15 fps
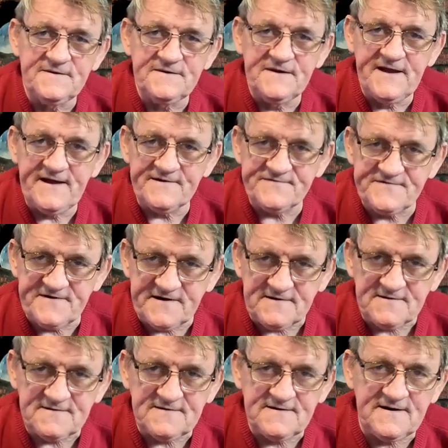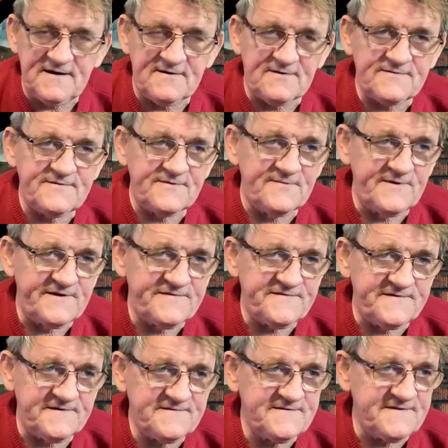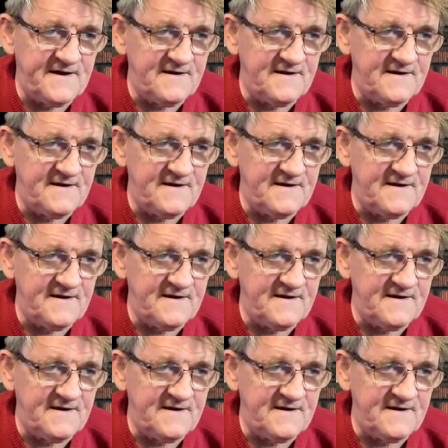nesting characteristics.